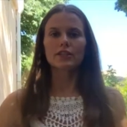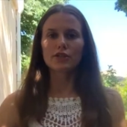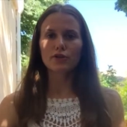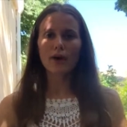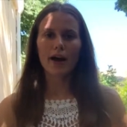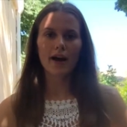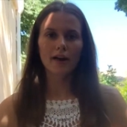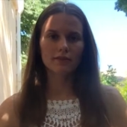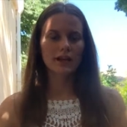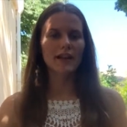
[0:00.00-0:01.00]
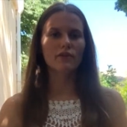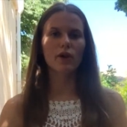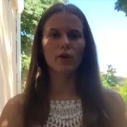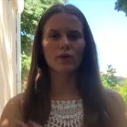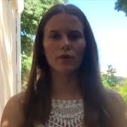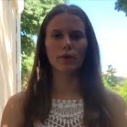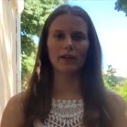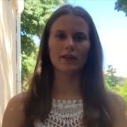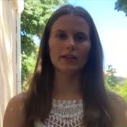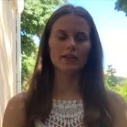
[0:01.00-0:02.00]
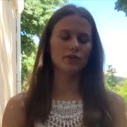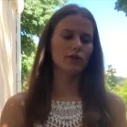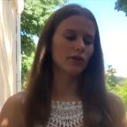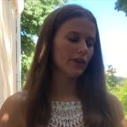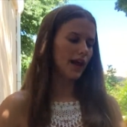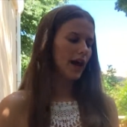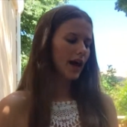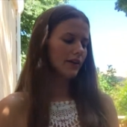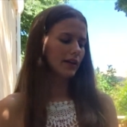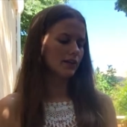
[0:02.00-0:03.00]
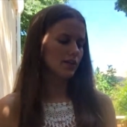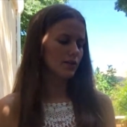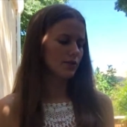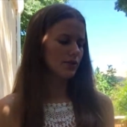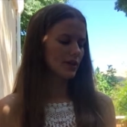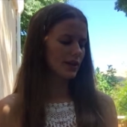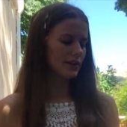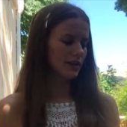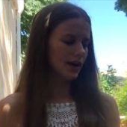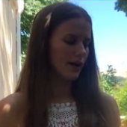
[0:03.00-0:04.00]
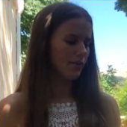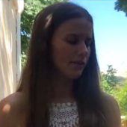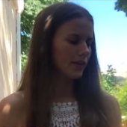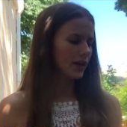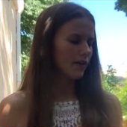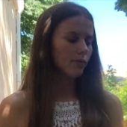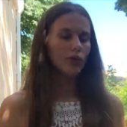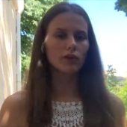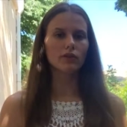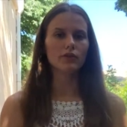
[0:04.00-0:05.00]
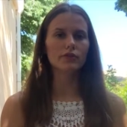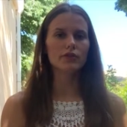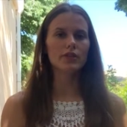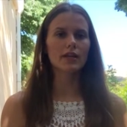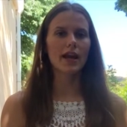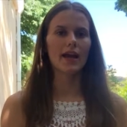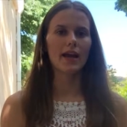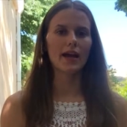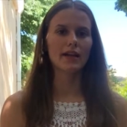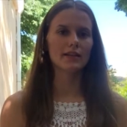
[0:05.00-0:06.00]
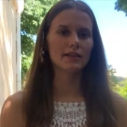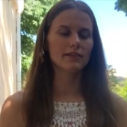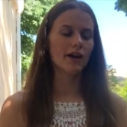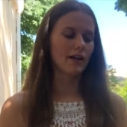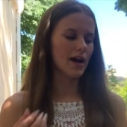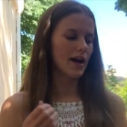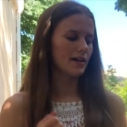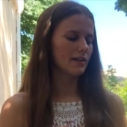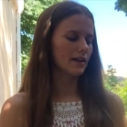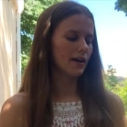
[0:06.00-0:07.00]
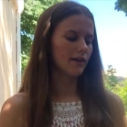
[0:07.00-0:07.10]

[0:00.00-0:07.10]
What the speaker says: To kind of go over quickly, the soil that I like to use is more loose and not as